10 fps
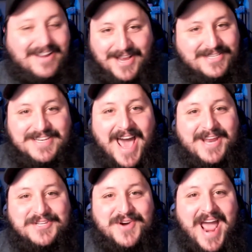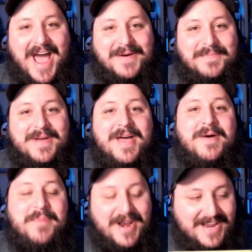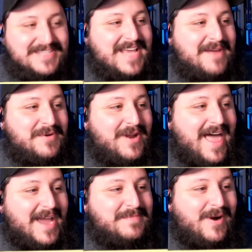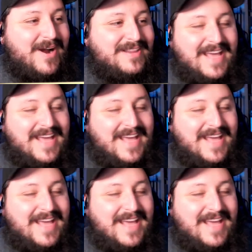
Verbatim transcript: It's not a trap, but it is Admiral Ackbar.